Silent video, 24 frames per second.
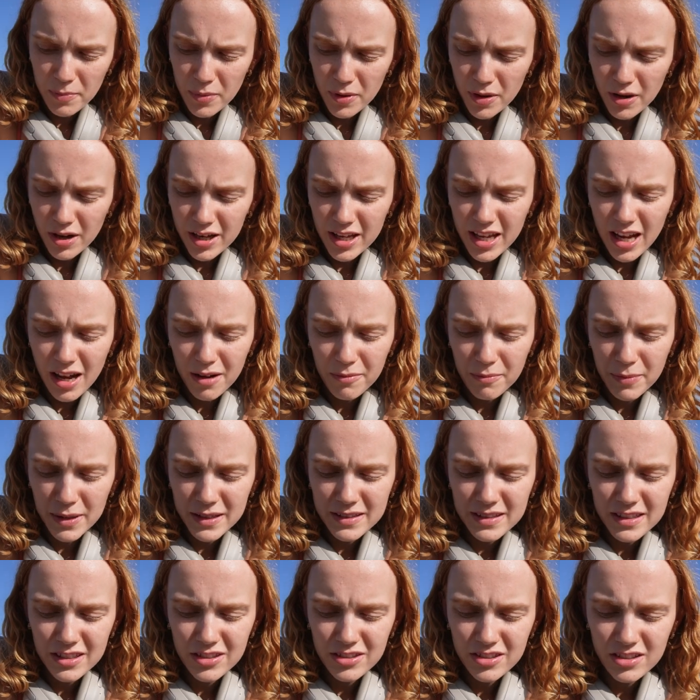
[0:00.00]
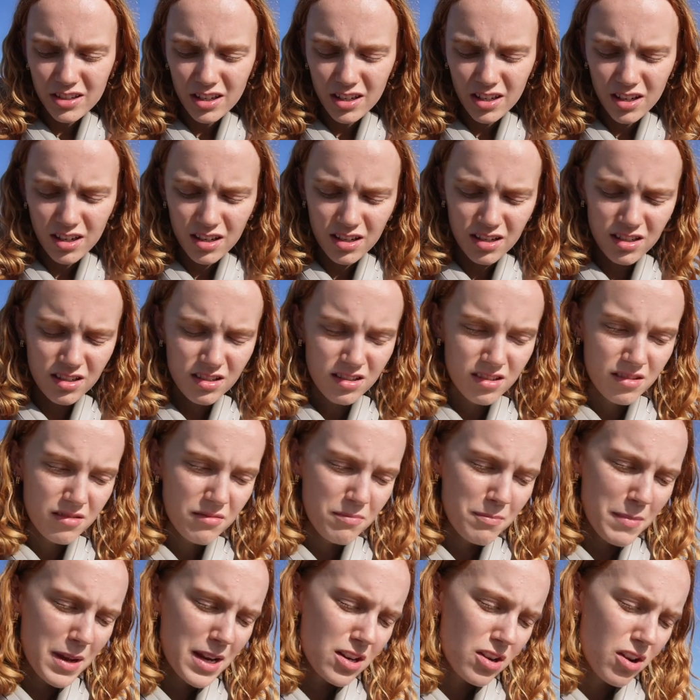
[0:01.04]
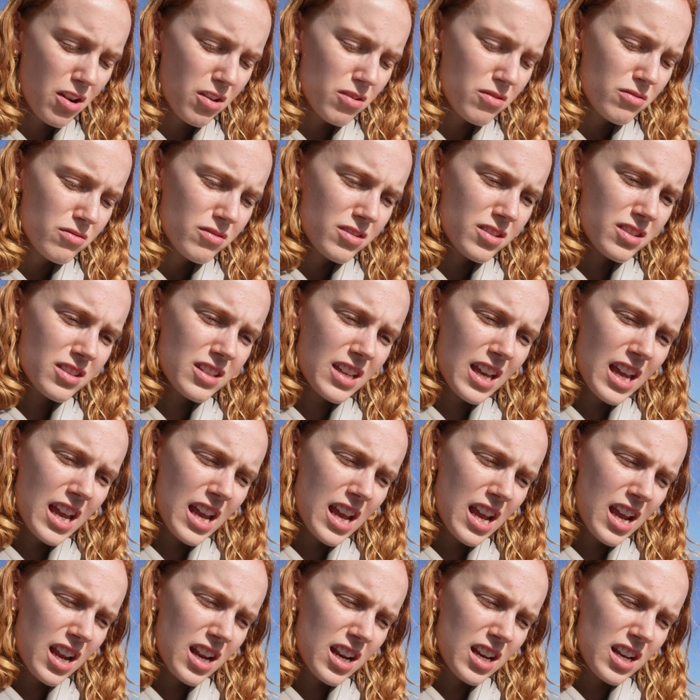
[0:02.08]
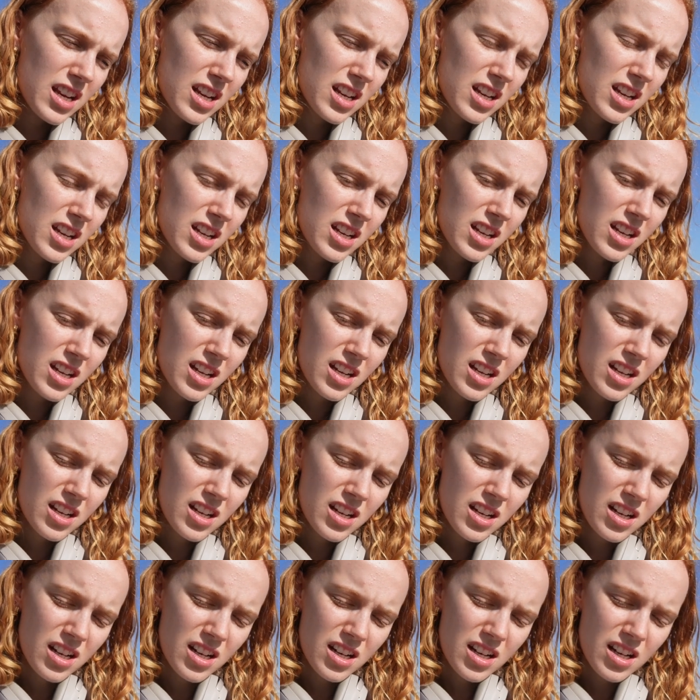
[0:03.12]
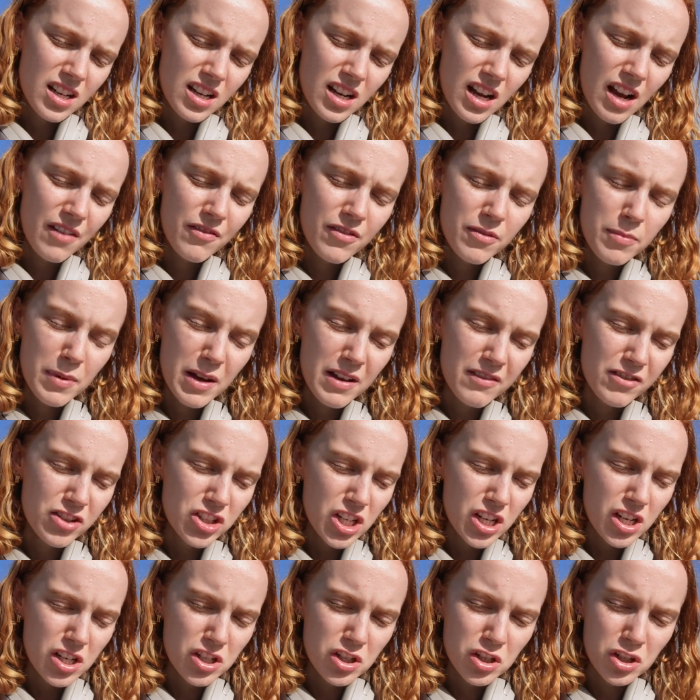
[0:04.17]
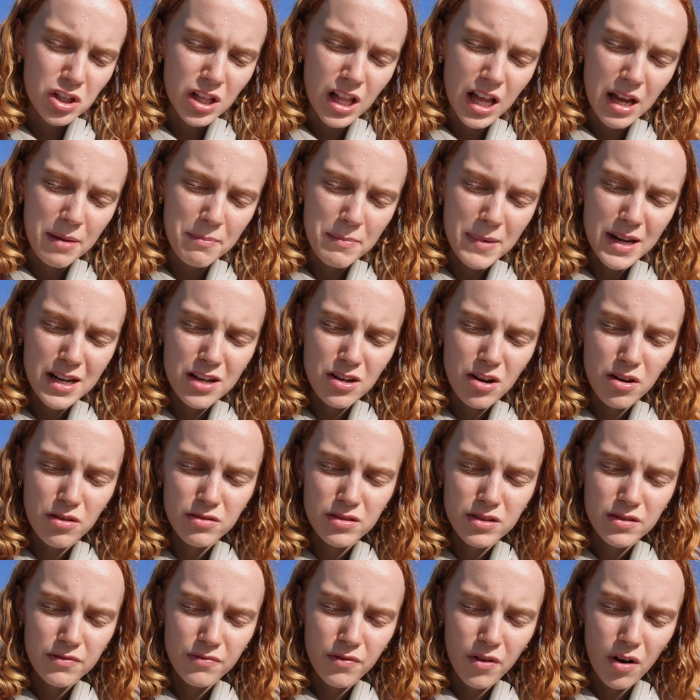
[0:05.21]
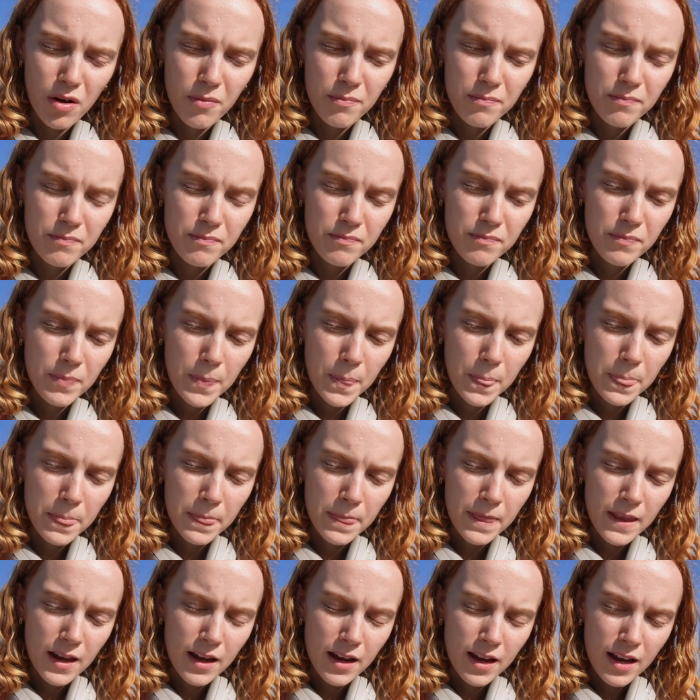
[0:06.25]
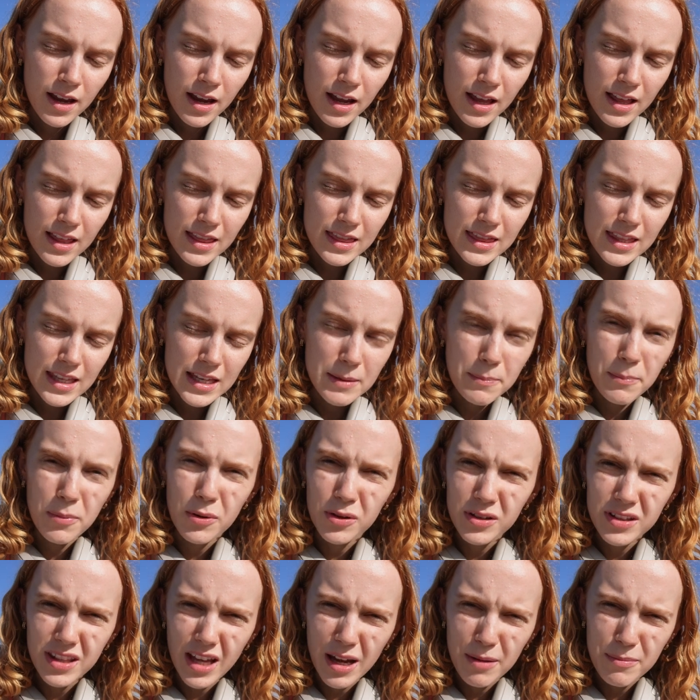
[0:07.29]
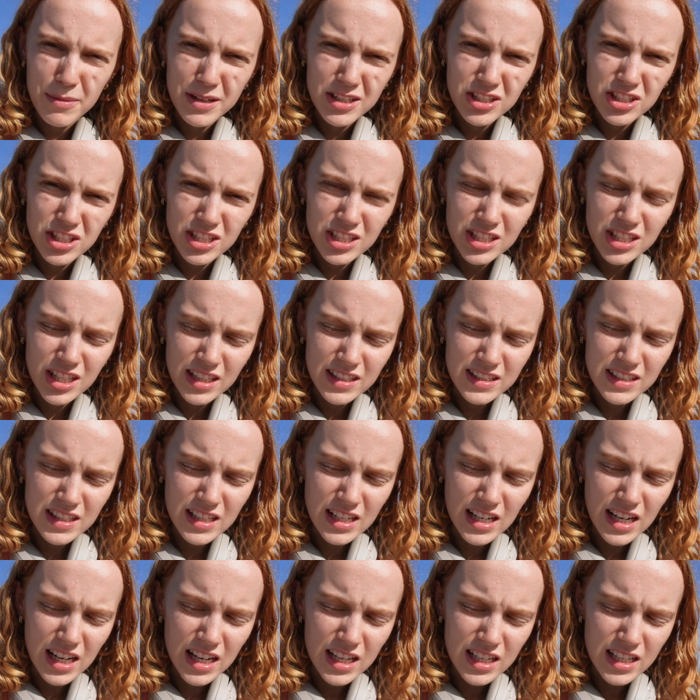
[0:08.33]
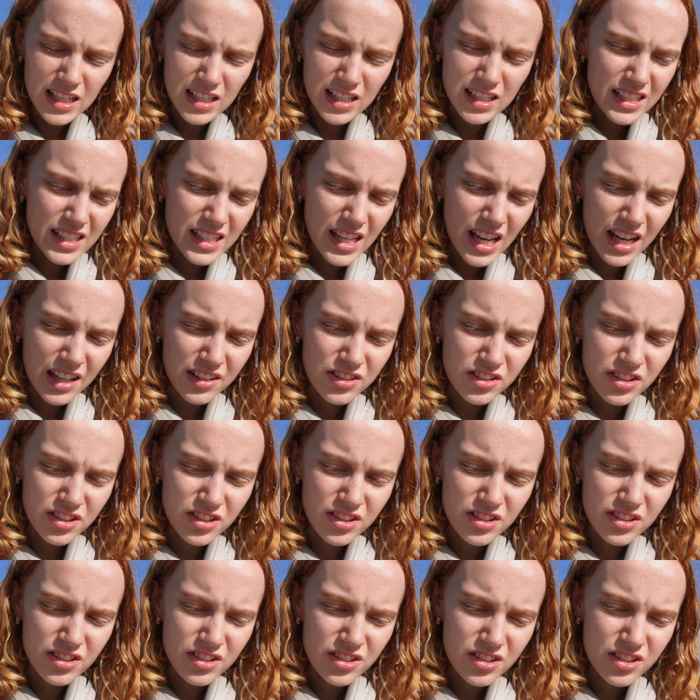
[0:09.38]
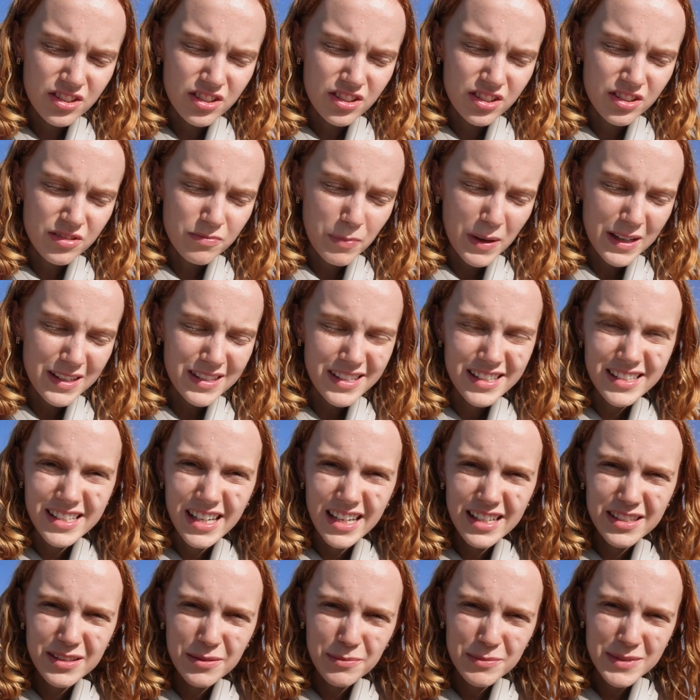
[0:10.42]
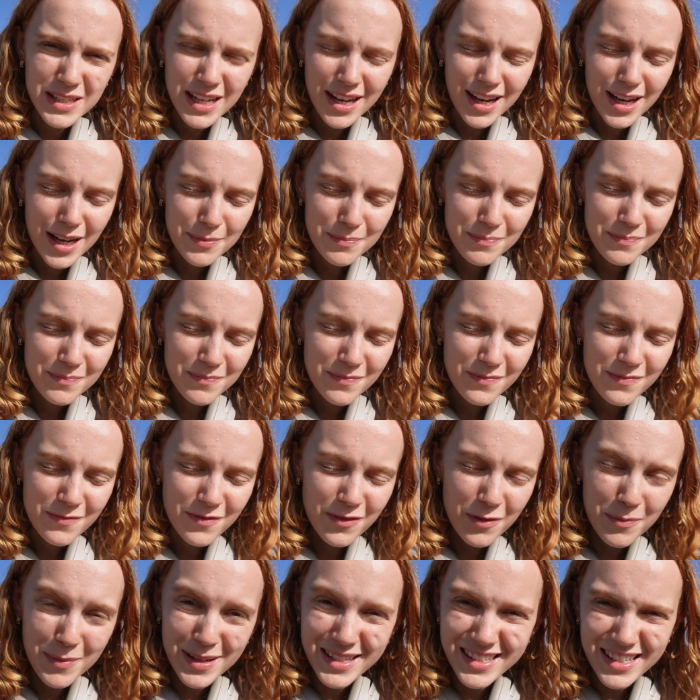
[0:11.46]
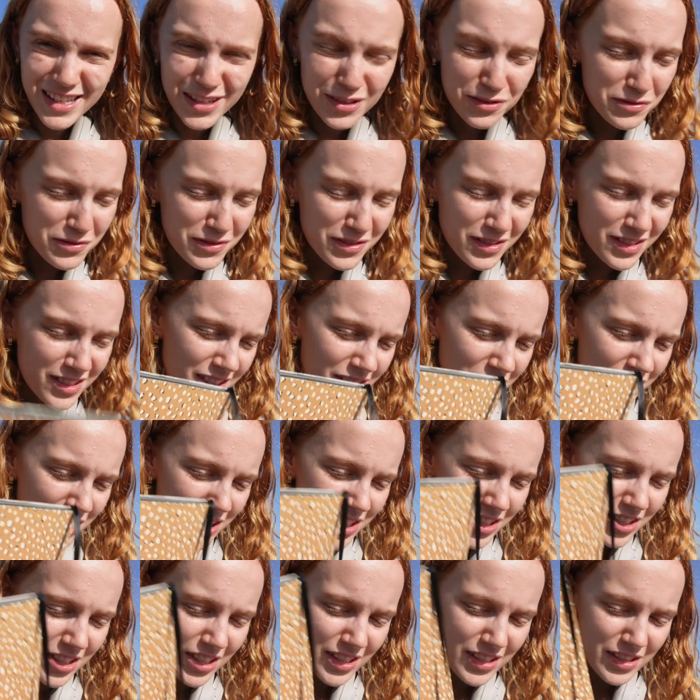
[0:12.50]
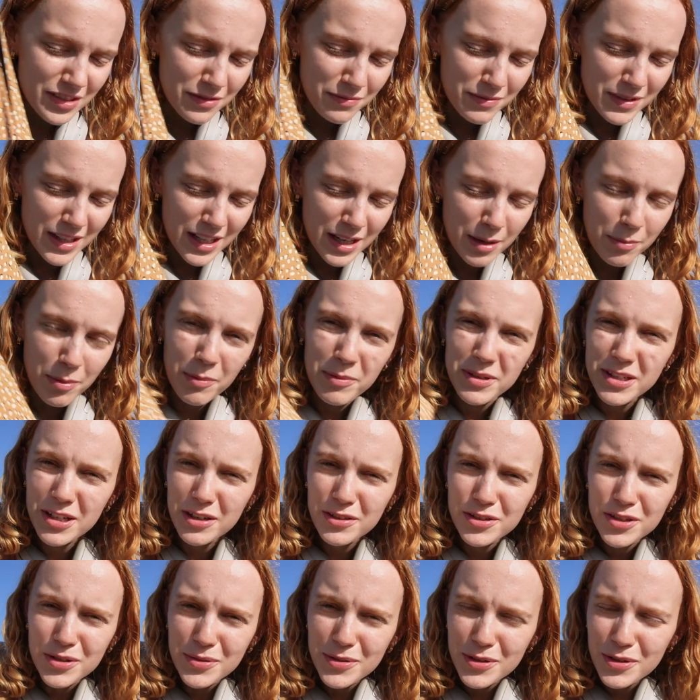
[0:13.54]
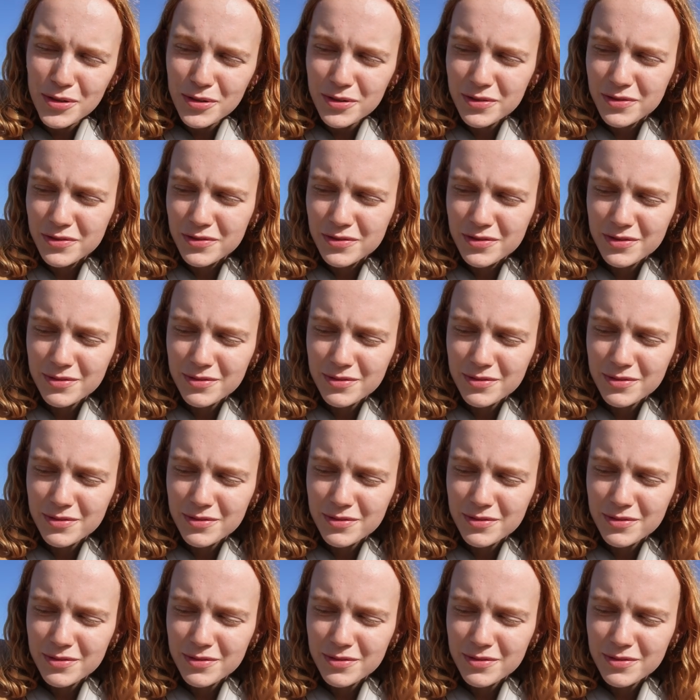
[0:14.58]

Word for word: But yeah, I'm basically just gonna make notes in, have a bit of a journal and make notes from the book that I mentioned yesterday. Yeah, just basically take some time for myself, which is something I probably don't do enough.